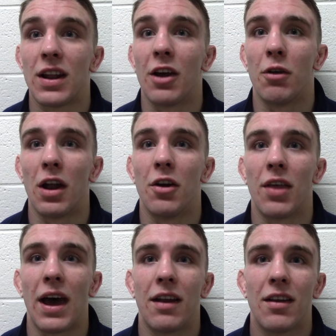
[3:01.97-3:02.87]
I, I know
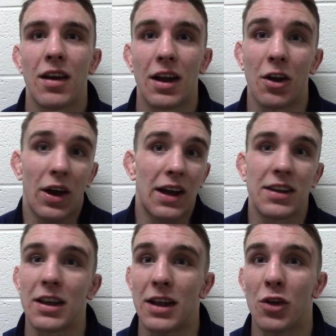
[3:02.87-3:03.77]
that. I know I got
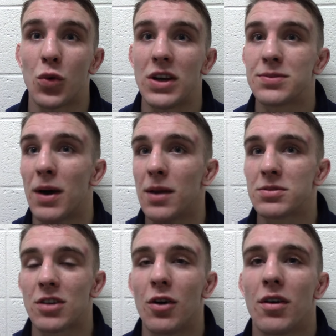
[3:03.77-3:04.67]
taken down twice by him,
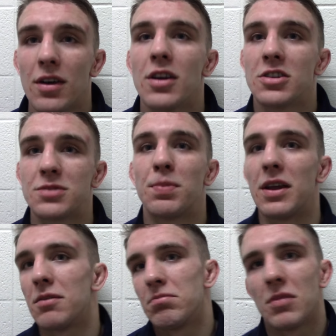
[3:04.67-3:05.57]
so just
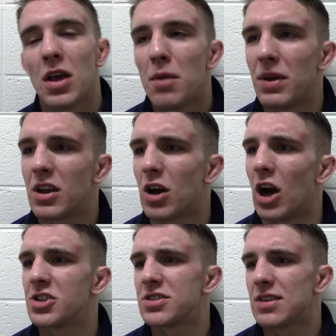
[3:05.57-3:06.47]
being being
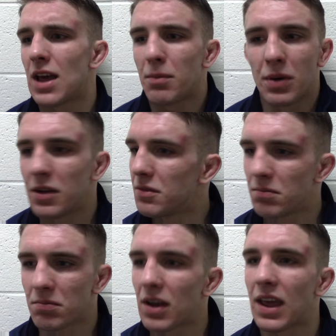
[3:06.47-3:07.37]
conscious of that.
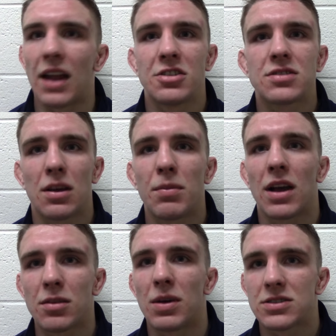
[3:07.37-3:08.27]
But again, just getting
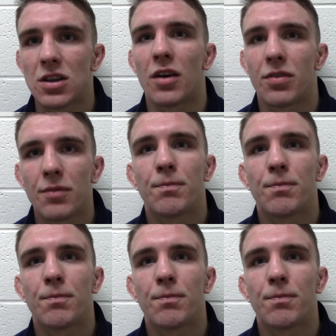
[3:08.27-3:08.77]
back to my stuff.